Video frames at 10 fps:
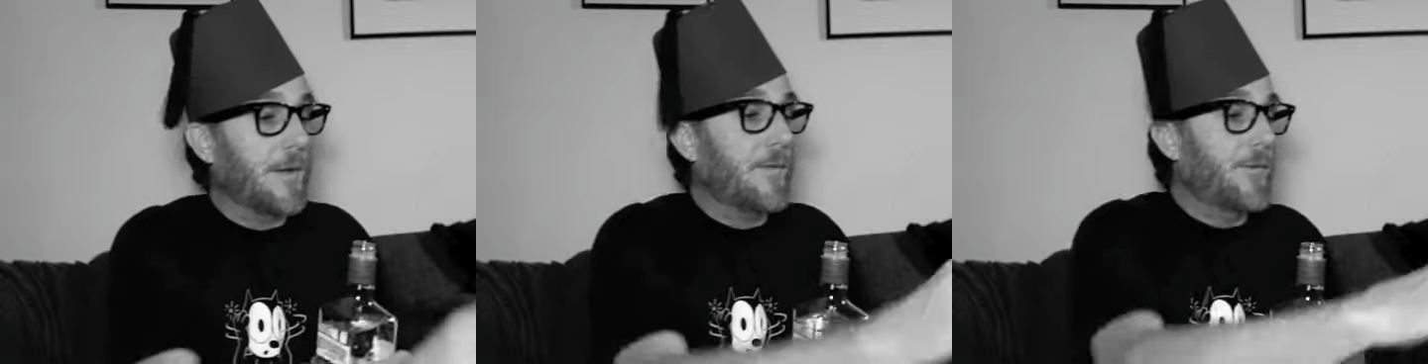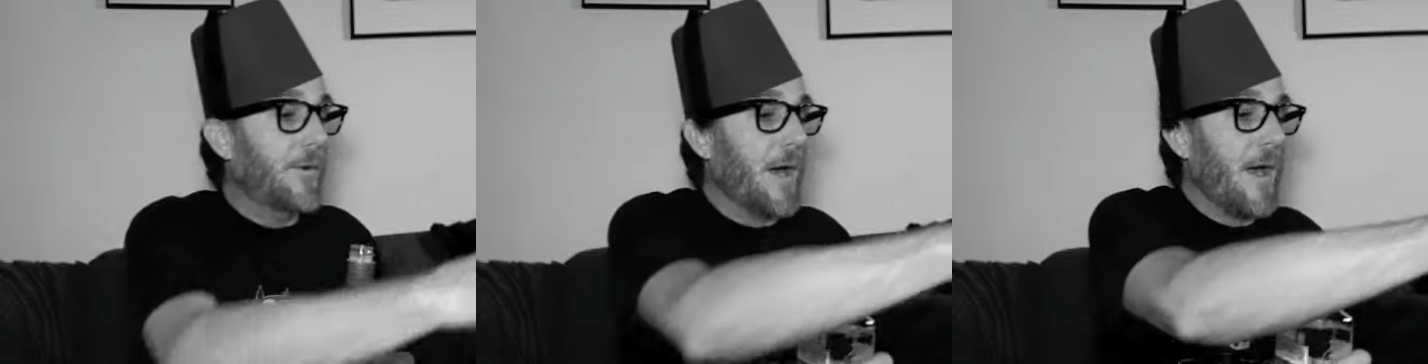I
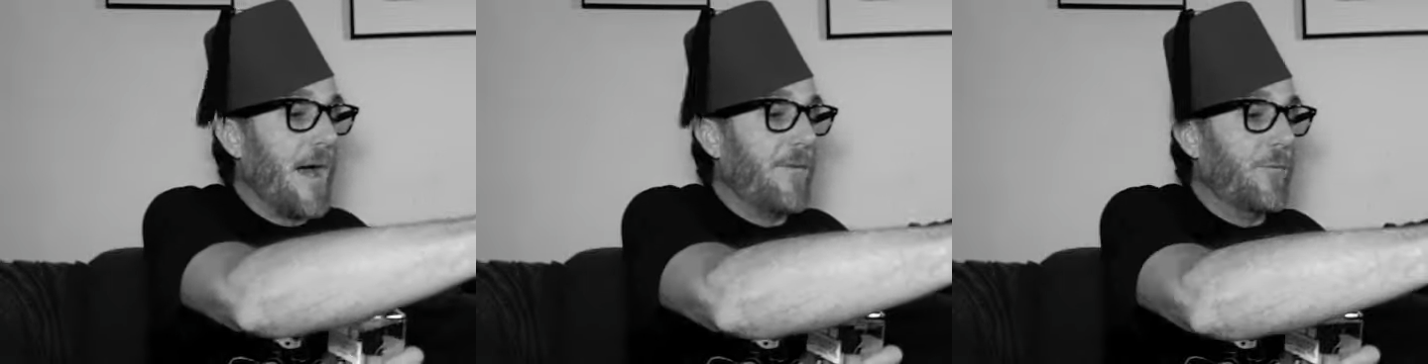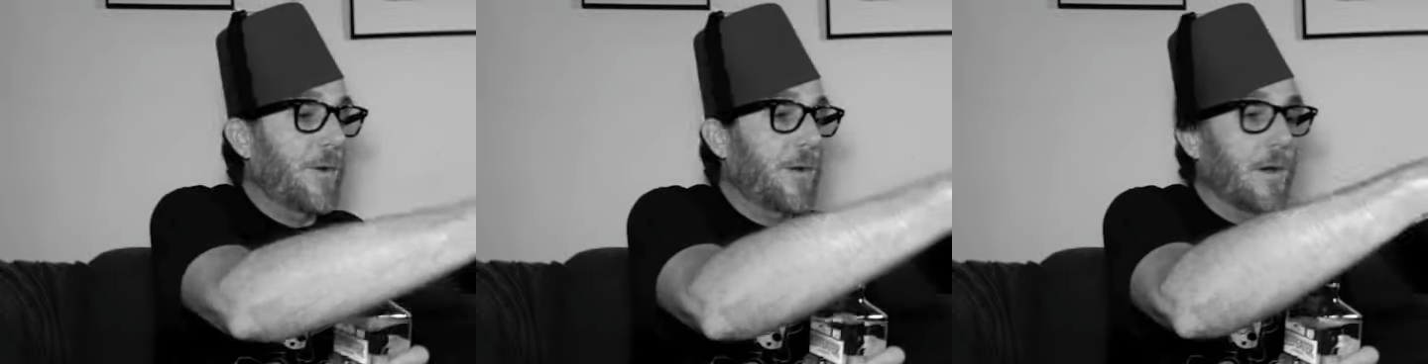still got half
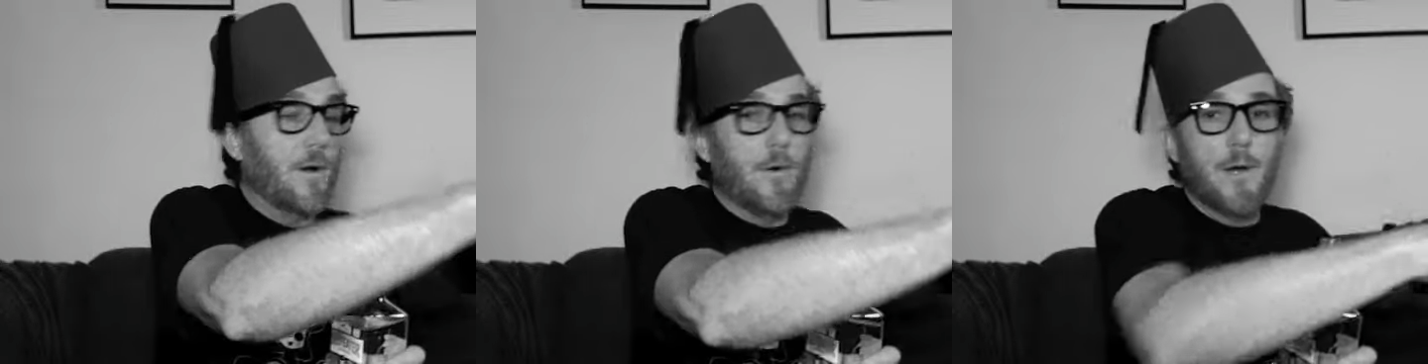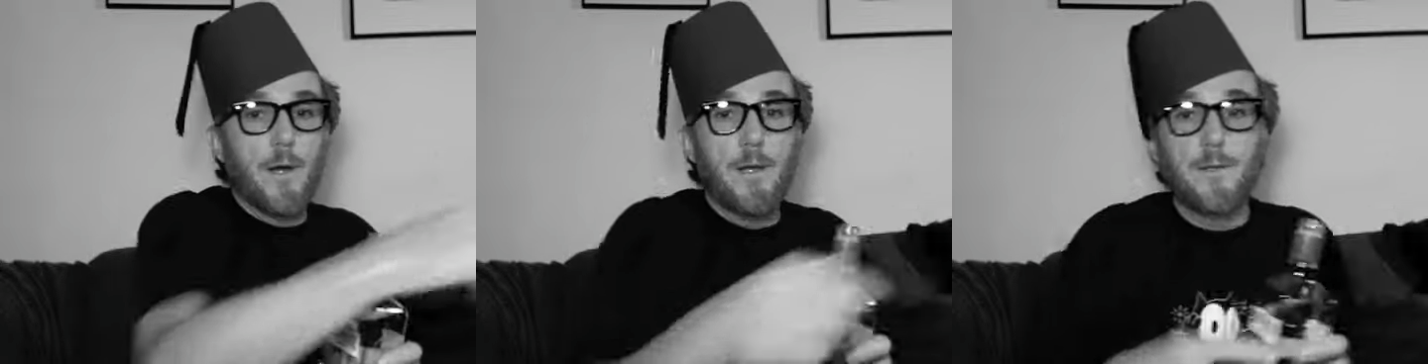one to go, all
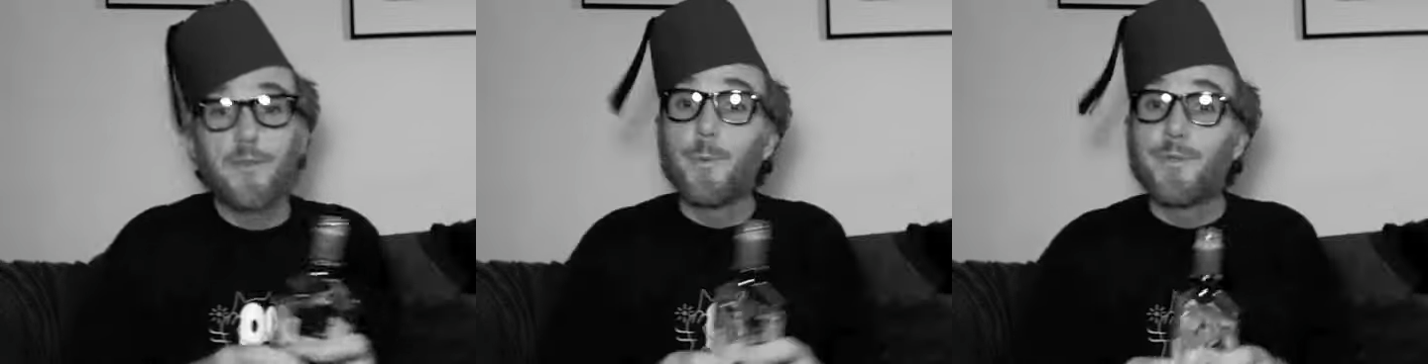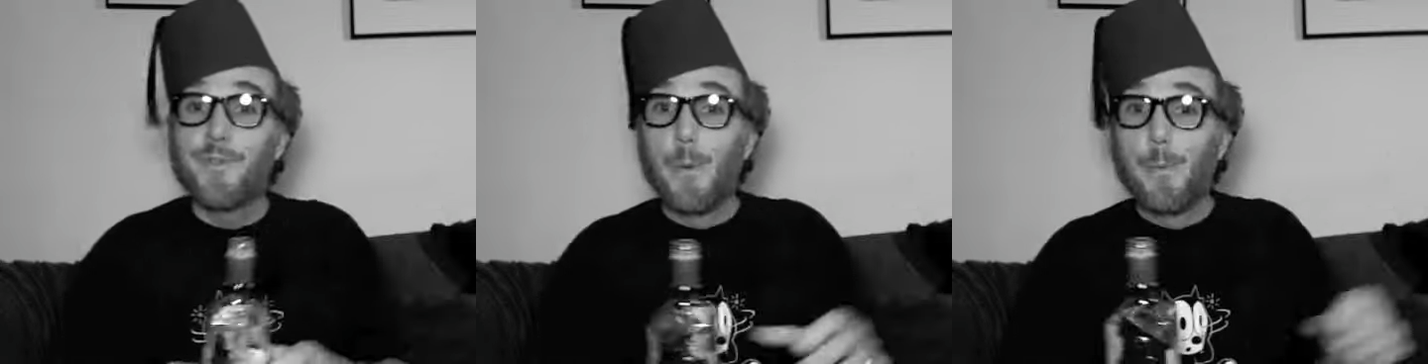right? Because it was
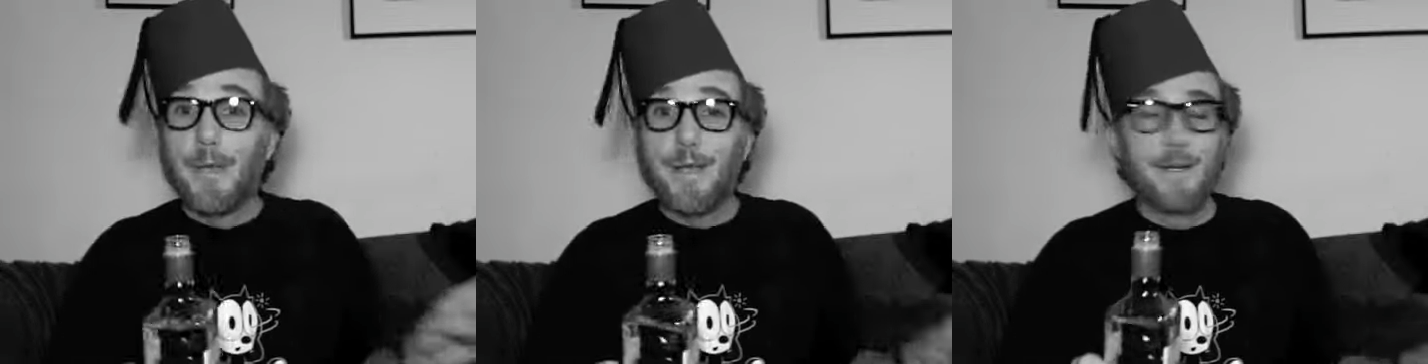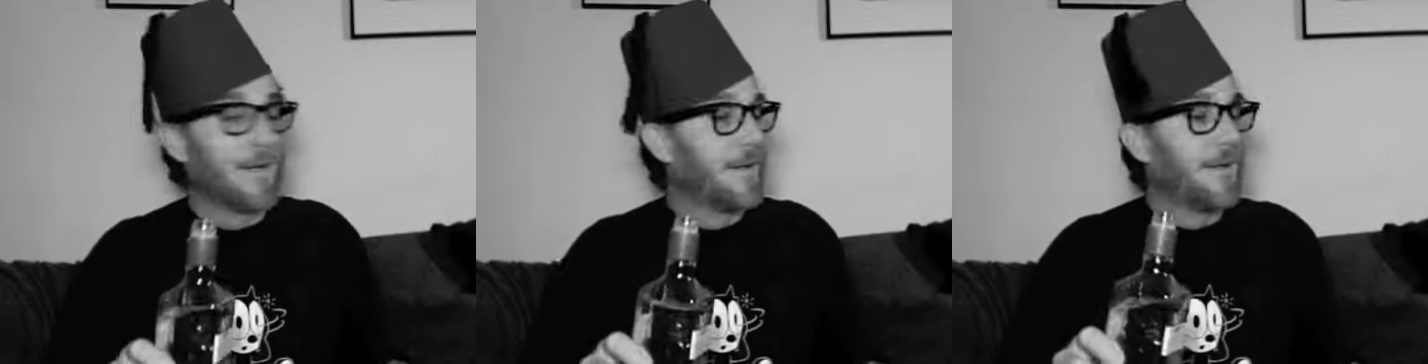so big.